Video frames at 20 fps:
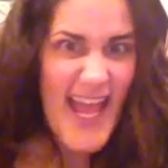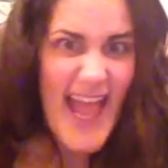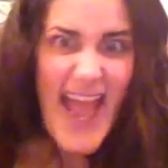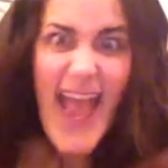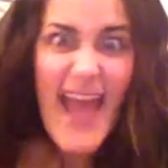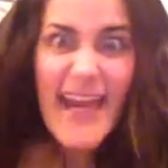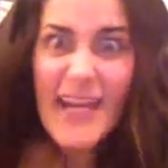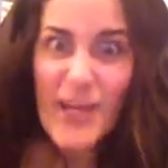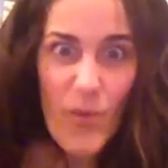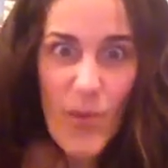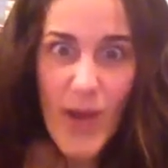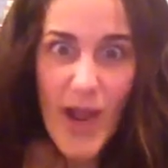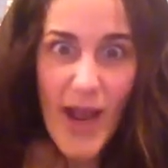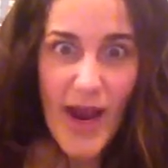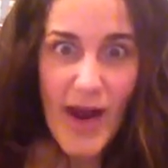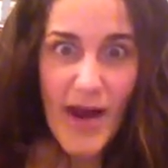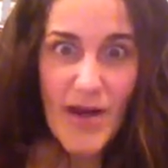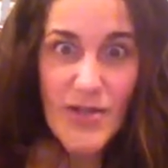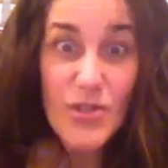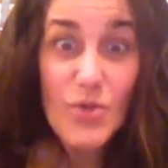
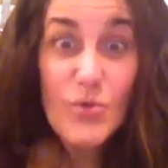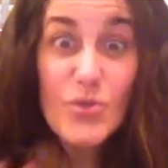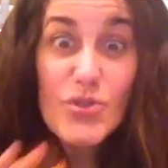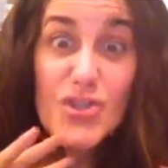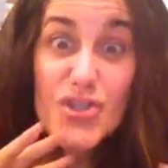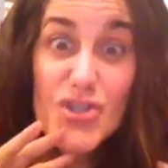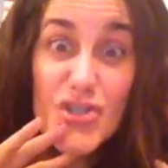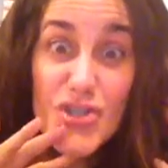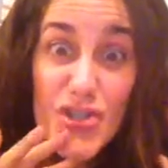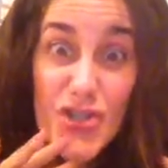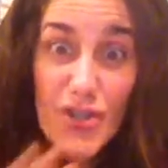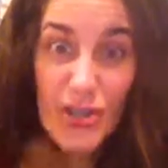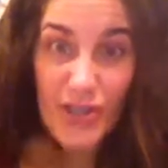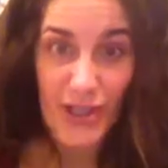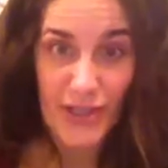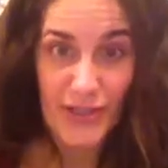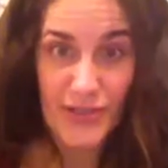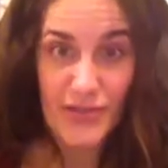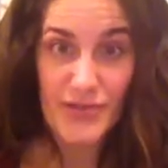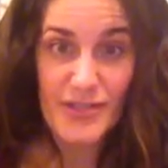anywhere. Don't should
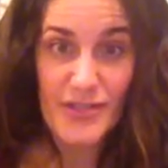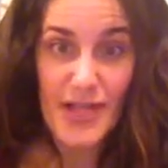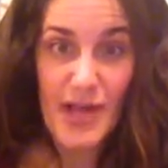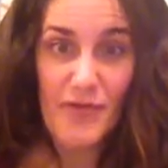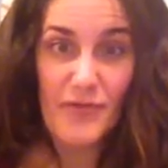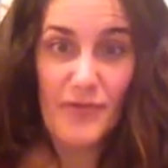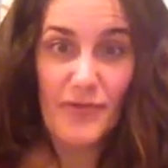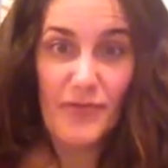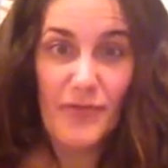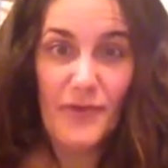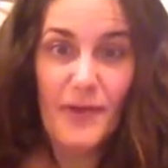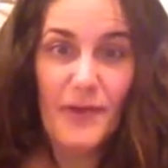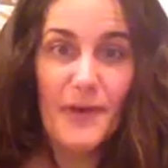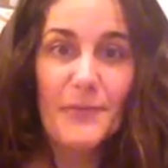on yourself.